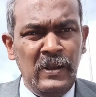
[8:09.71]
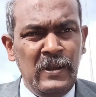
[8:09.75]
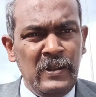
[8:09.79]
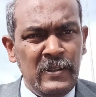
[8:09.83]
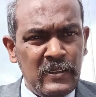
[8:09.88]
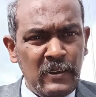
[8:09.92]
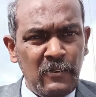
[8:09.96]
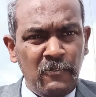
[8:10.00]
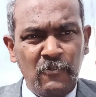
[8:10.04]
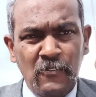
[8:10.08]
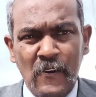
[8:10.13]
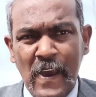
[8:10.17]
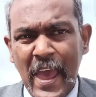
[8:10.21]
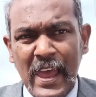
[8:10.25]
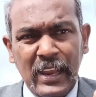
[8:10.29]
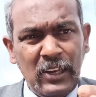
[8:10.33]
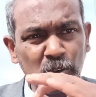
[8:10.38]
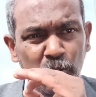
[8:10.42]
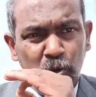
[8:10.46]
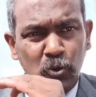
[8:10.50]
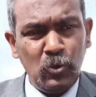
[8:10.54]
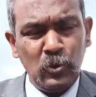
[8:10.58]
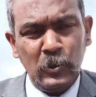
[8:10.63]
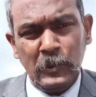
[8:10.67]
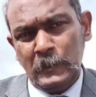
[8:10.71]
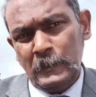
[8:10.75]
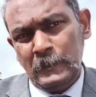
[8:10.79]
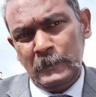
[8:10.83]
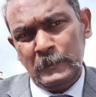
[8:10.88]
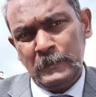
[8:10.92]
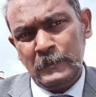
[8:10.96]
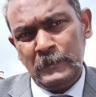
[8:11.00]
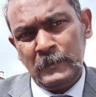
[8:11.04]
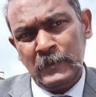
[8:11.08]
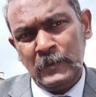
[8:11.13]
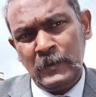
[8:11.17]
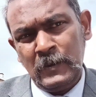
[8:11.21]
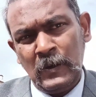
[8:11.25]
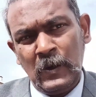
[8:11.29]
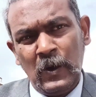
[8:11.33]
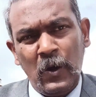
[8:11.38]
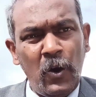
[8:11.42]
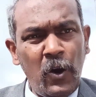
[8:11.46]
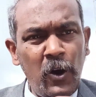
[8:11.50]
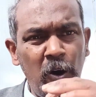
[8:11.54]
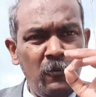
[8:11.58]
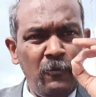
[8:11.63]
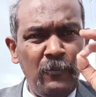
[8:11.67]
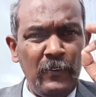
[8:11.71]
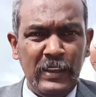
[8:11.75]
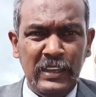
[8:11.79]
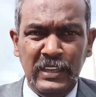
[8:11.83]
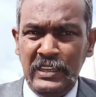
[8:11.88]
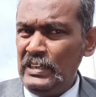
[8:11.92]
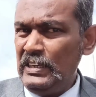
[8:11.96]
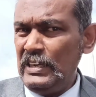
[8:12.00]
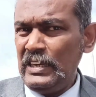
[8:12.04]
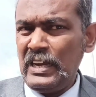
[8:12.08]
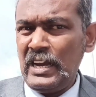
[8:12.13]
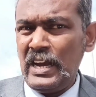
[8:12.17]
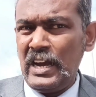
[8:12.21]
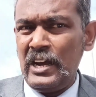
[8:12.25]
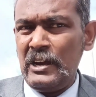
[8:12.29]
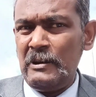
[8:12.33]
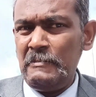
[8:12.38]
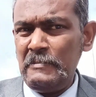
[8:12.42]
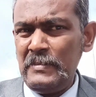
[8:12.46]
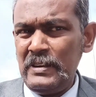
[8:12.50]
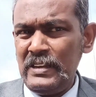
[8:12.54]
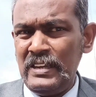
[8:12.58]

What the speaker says: the value of income